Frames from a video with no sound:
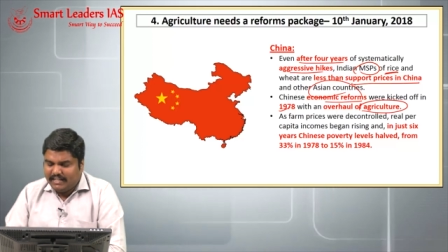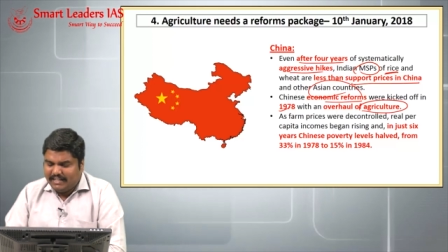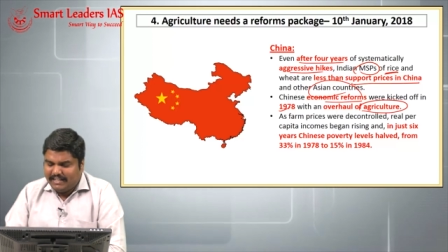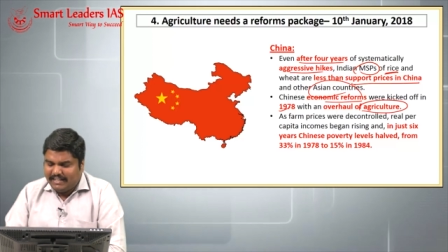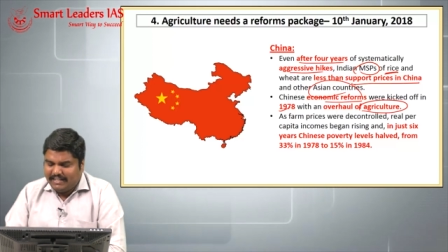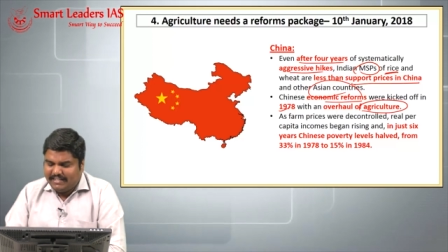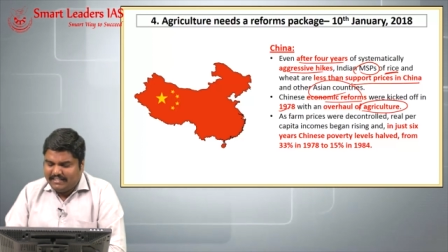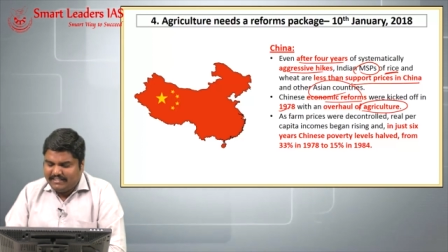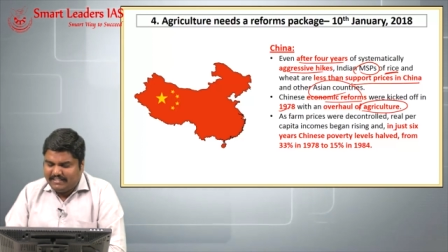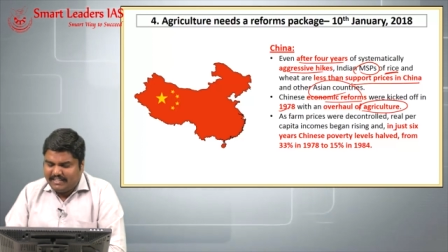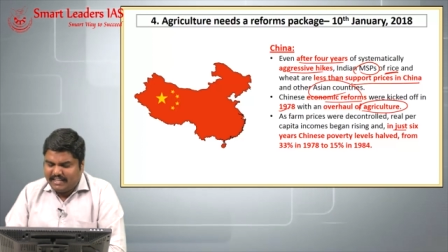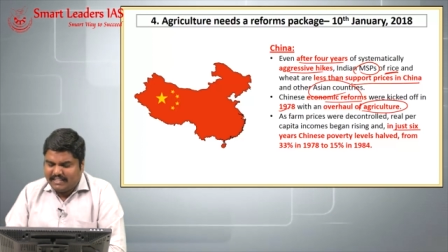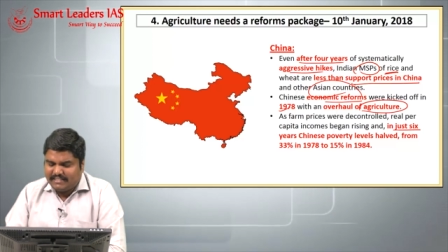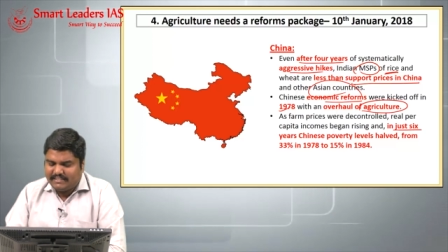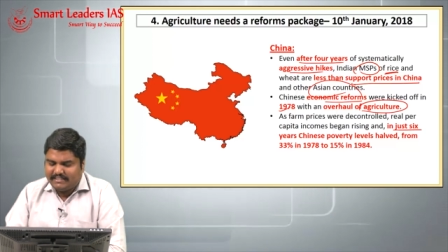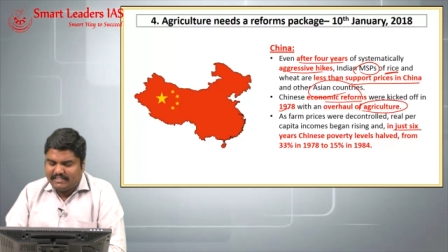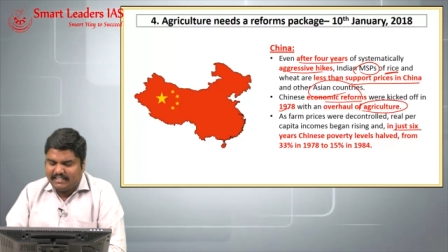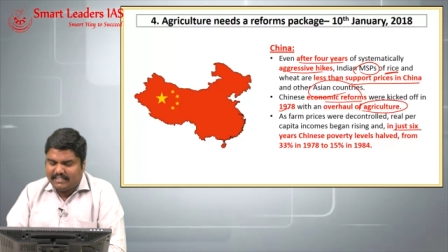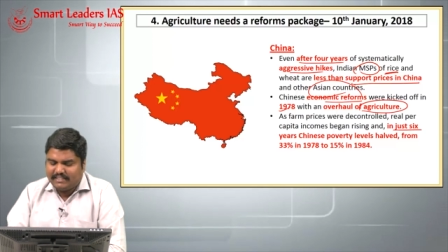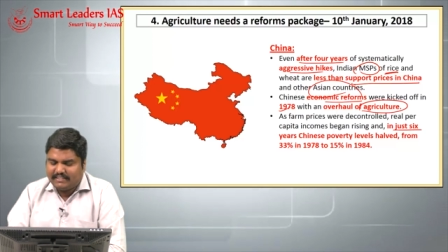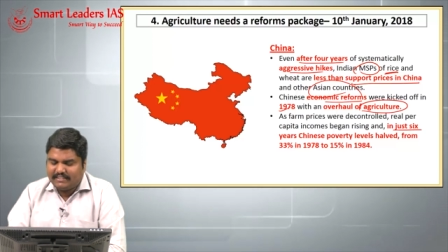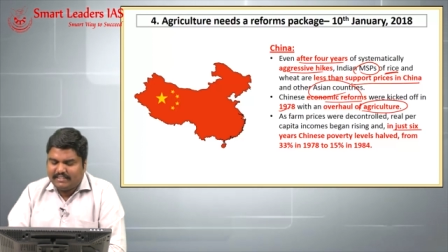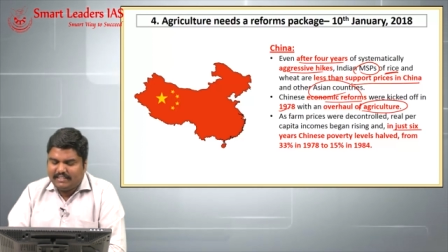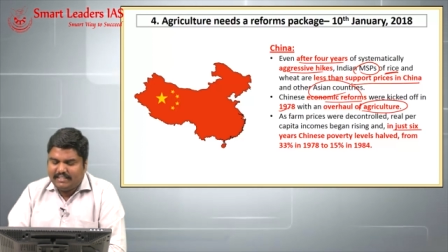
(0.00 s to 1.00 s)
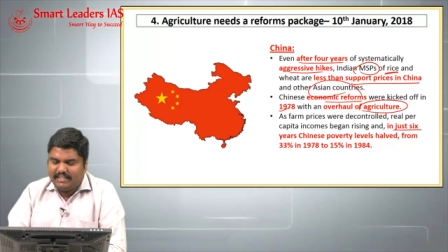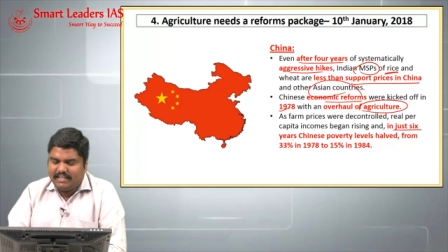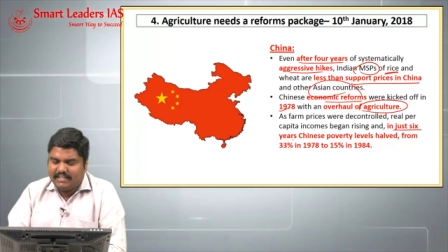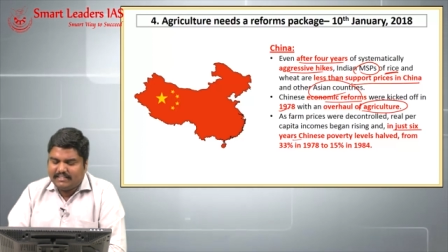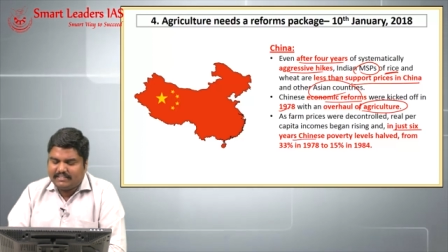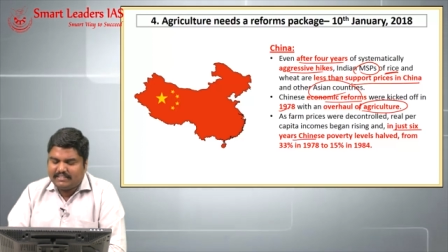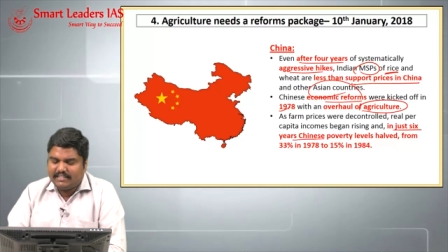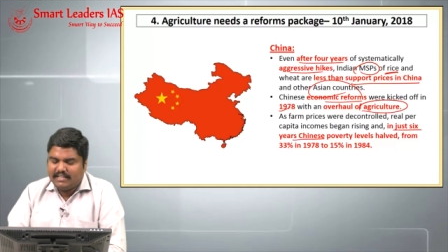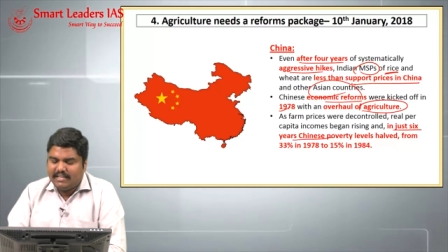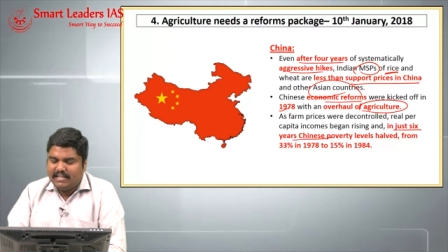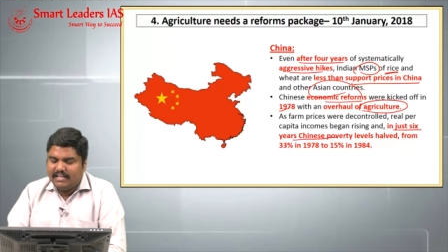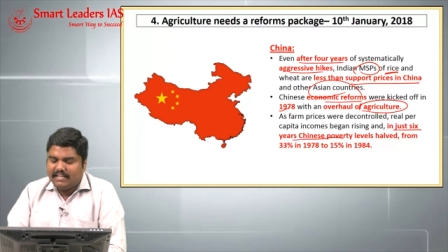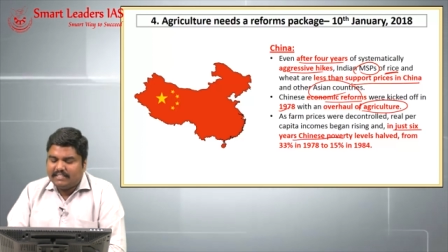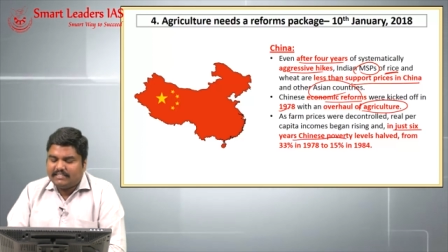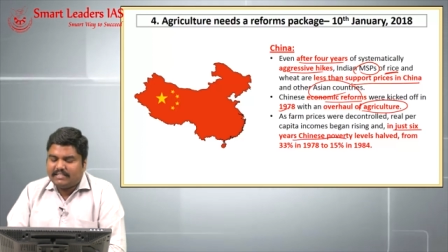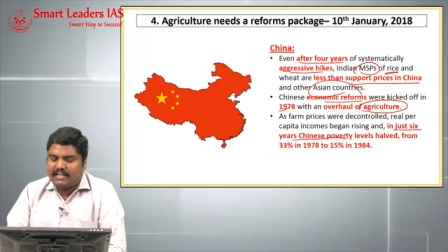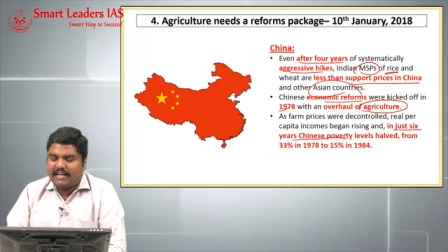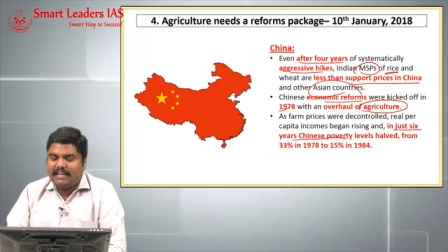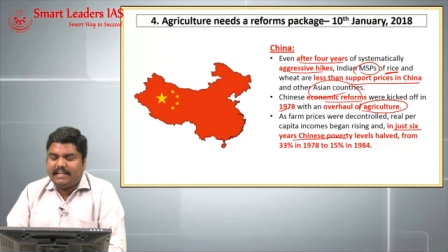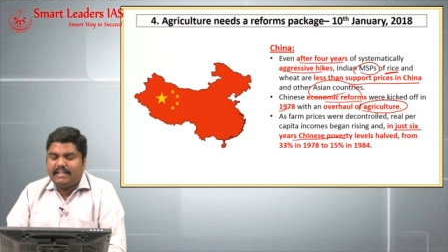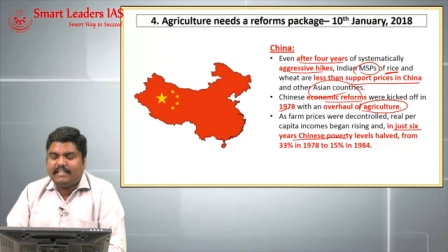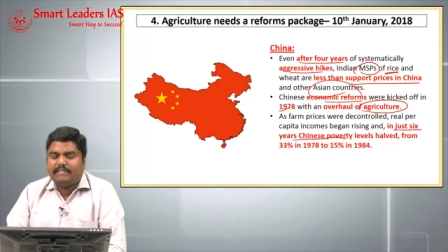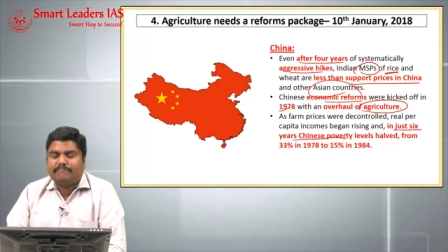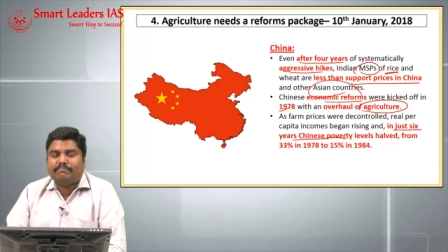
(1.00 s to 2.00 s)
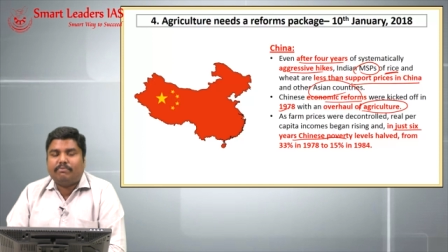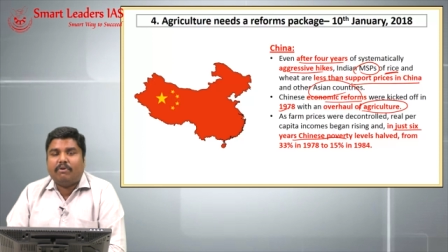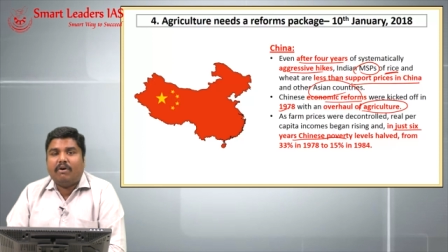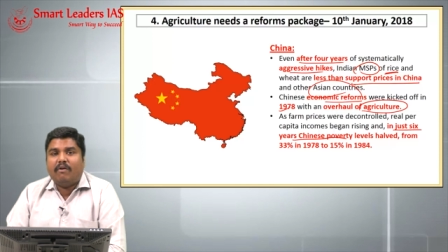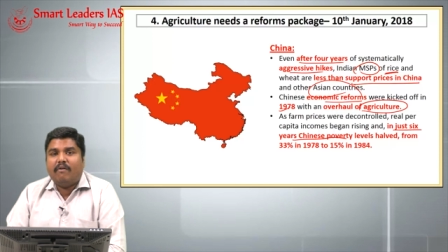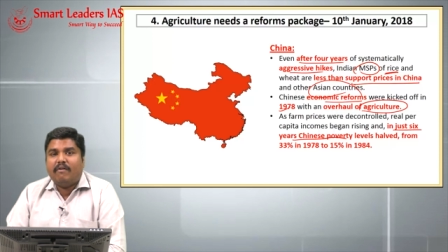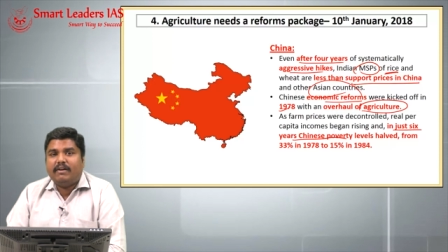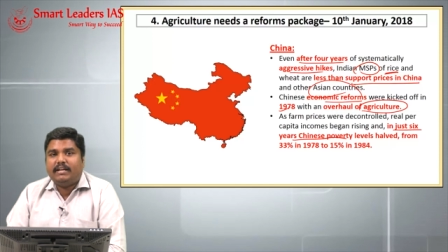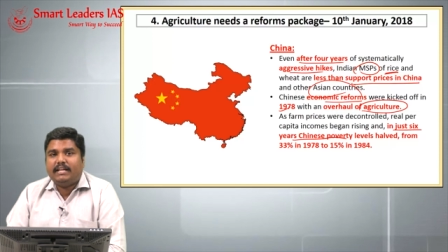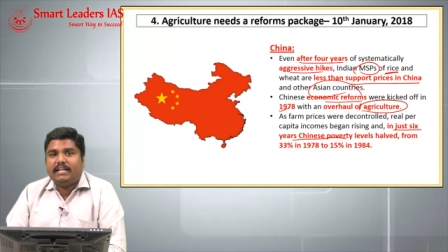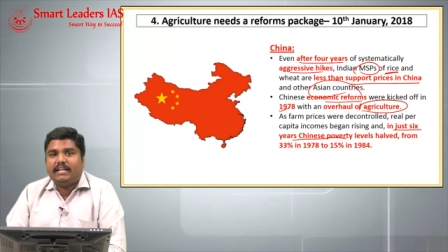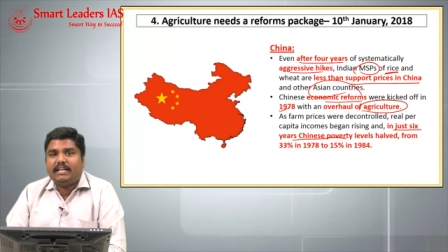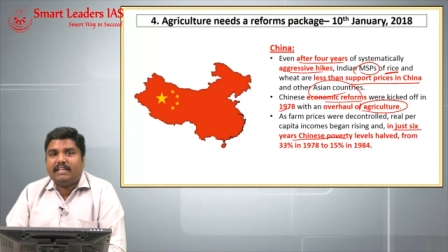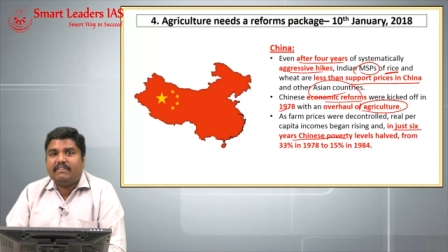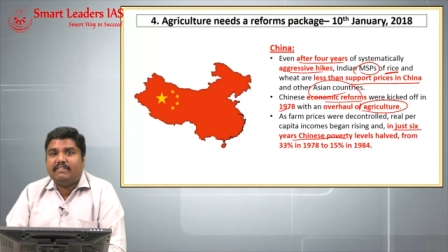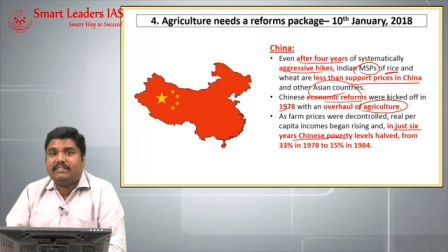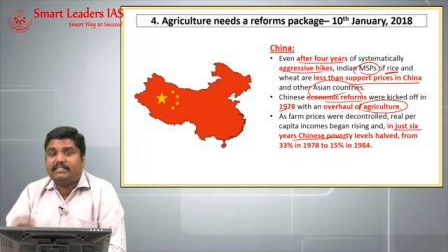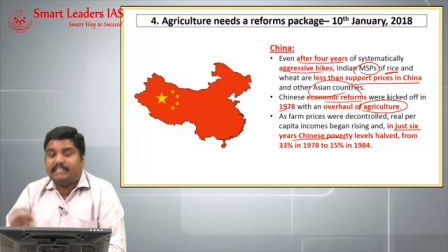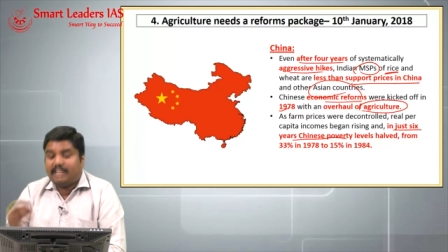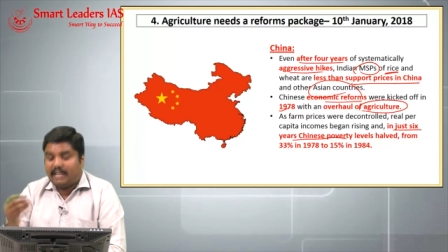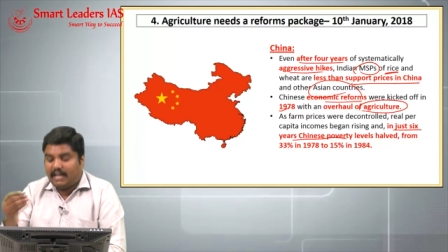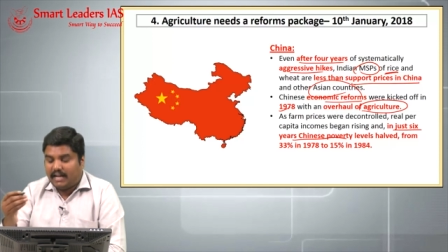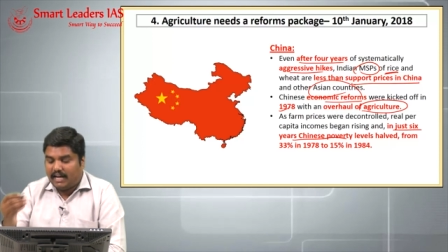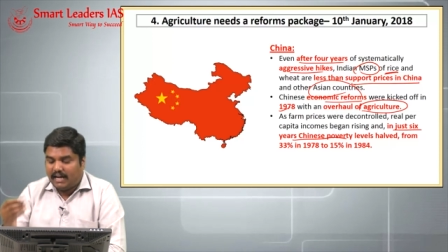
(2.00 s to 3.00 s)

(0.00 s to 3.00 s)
In just 6 years, Chinese poverty levels